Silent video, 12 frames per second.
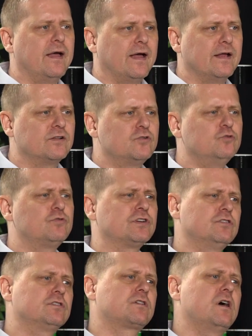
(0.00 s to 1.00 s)
And good
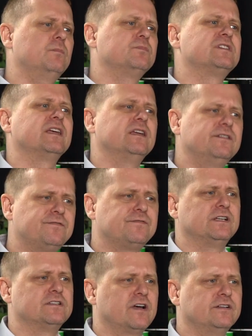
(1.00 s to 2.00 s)
result comes if
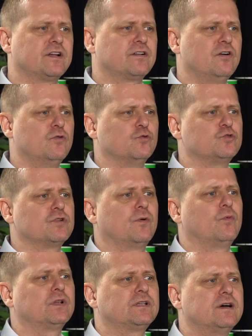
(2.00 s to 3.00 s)
designer knows
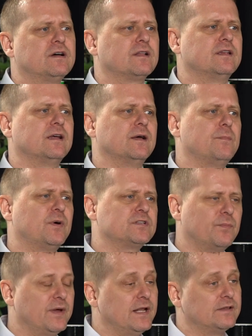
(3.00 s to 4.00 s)
what are the
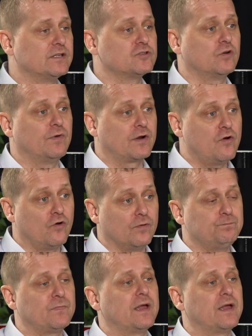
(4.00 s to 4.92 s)
possibilities overall